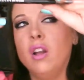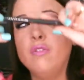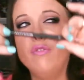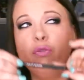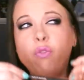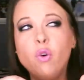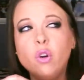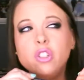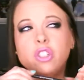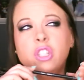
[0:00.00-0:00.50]

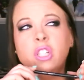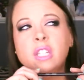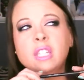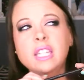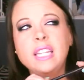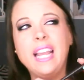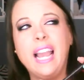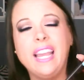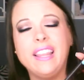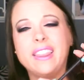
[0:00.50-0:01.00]

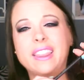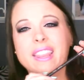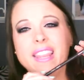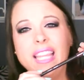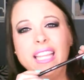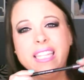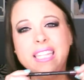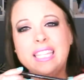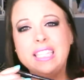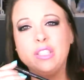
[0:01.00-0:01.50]
Unfortunately, I
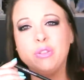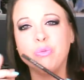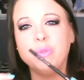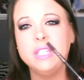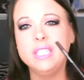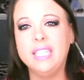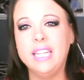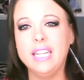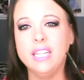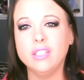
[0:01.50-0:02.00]
think this
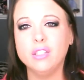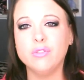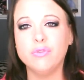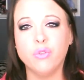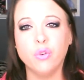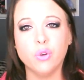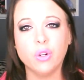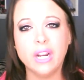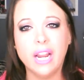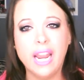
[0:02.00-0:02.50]
retails
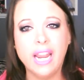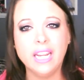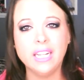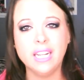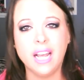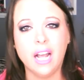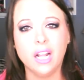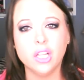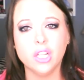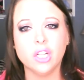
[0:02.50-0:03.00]
for
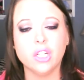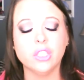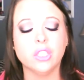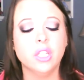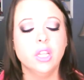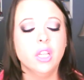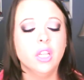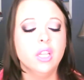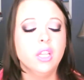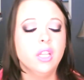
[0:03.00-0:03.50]
$8,
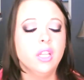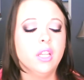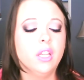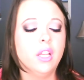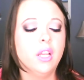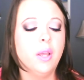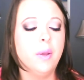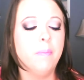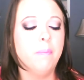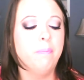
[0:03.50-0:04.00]

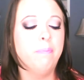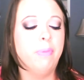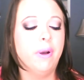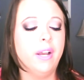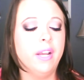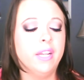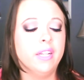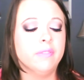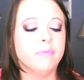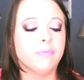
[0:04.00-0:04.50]

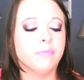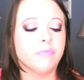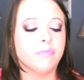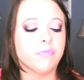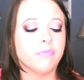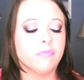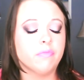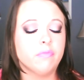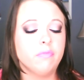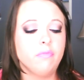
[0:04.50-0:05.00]
but
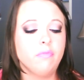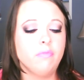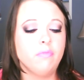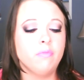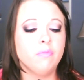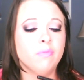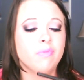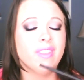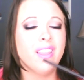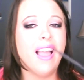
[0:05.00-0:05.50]

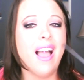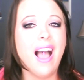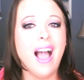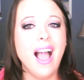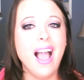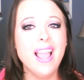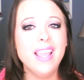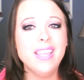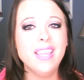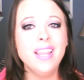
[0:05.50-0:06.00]

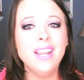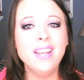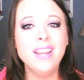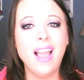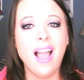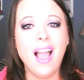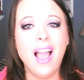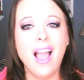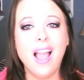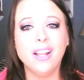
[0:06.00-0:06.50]
I
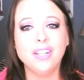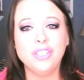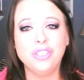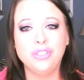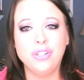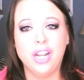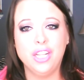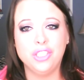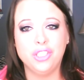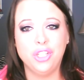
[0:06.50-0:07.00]
cannot
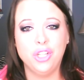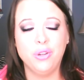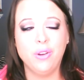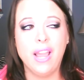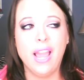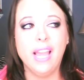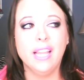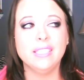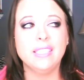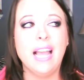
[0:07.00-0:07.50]
stress to you
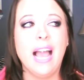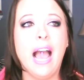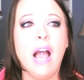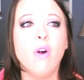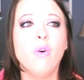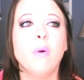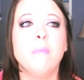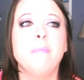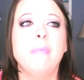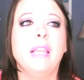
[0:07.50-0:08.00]
guys
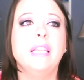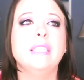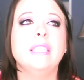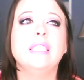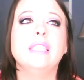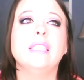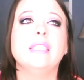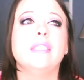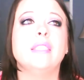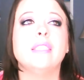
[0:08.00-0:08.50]
how
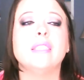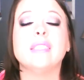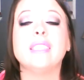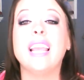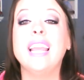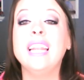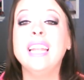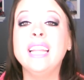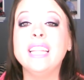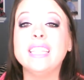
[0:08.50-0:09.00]
amazing this is,
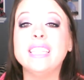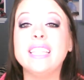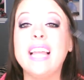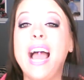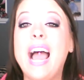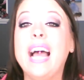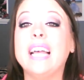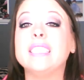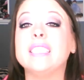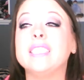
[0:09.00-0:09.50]
and it
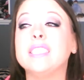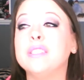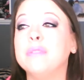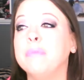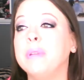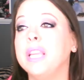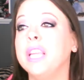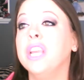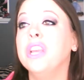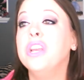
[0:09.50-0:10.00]
lasts
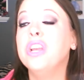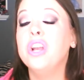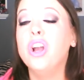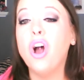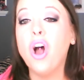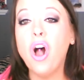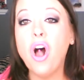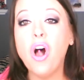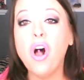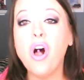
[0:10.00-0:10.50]
me
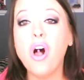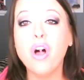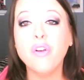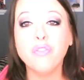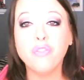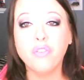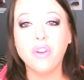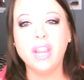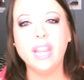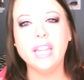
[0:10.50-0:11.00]
all
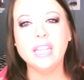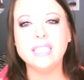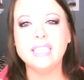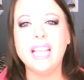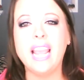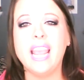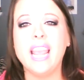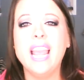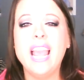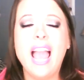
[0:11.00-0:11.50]
freaking
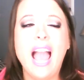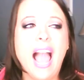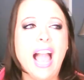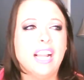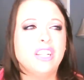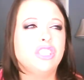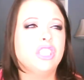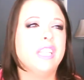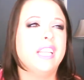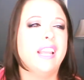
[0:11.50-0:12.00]
day.
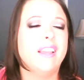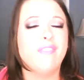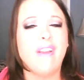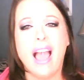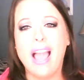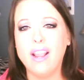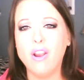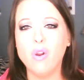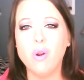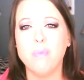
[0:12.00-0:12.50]
Actually, if
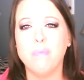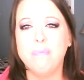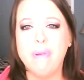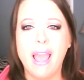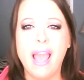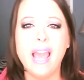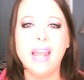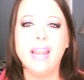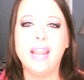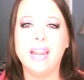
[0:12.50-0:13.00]
I go to
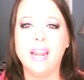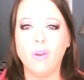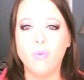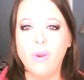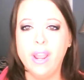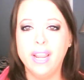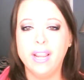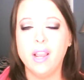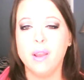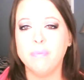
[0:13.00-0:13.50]
bed and I
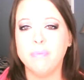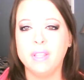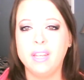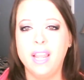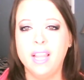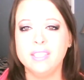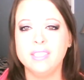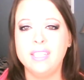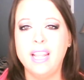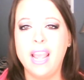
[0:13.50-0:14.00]
wake up the next